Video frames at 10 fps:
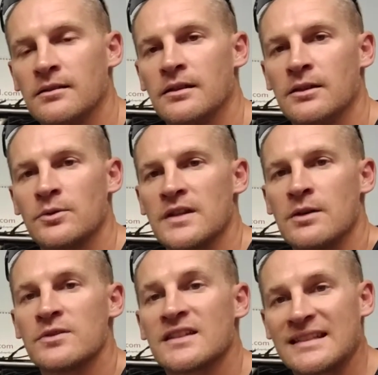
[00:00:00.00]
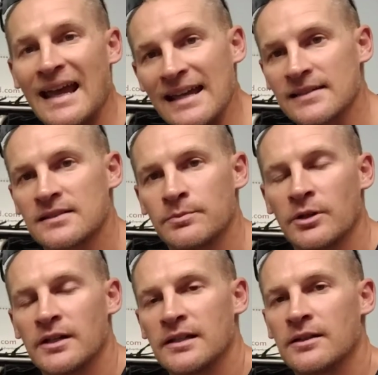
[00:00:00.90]
it was a test,
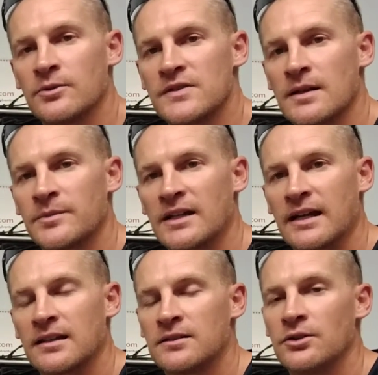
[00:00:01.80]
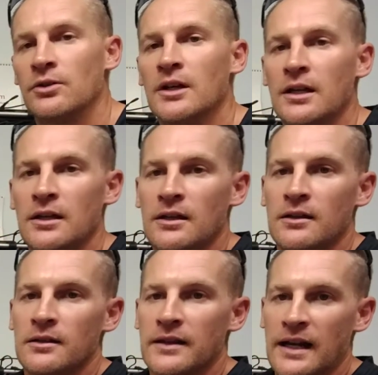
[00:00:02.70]
but it was something I could do,
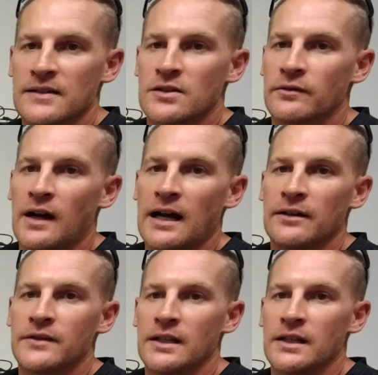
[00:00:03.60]
that I survived.